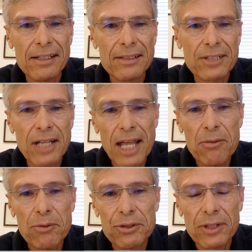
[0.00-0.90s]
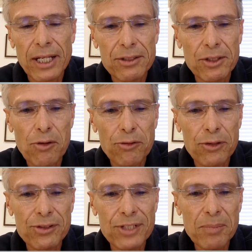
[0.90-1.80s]
said, "Hey, would you like to go for
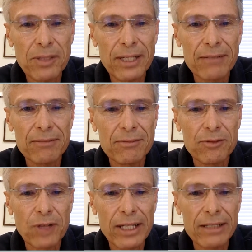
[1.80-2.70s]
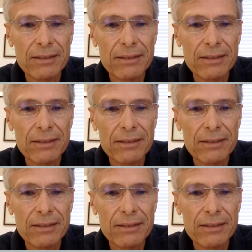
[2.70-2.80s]
a seaplane flight?"